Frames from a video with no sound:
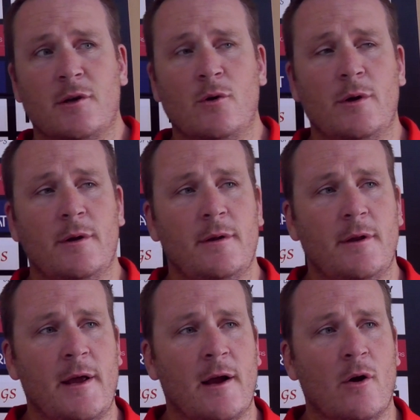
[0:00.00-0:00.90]
are good,
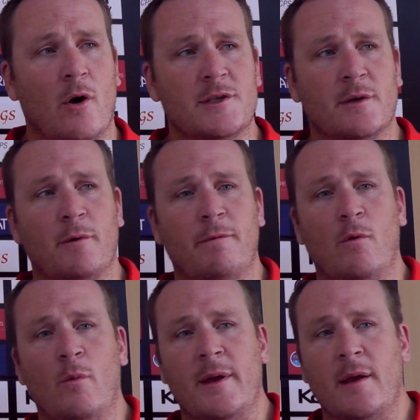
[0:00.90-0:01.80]
that our guys are
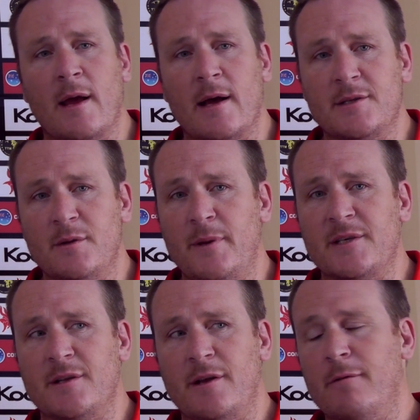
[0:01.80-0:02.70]
performing to the
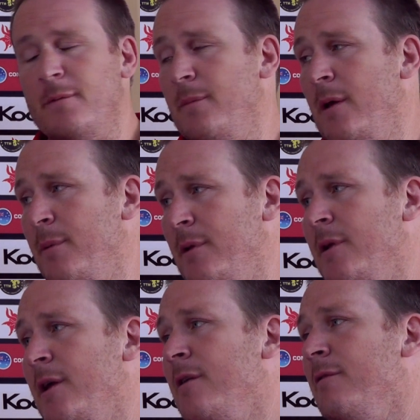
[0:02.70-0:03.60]
best of their
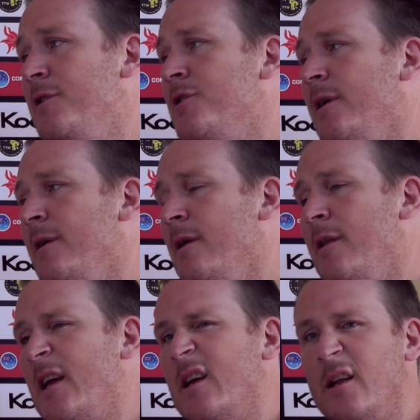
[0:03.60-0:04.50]
ability individually,
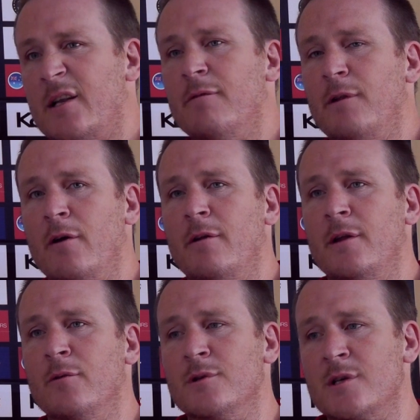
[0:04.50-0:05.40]
and then collectively, I
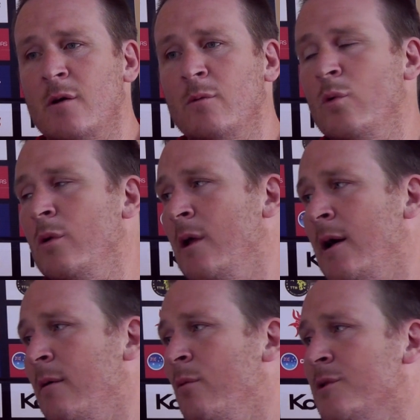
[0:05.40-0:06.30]
think the result
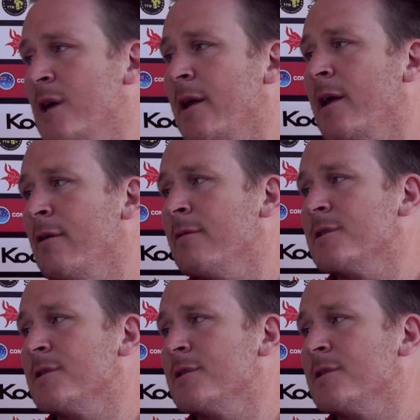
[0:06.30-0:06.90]
will take care of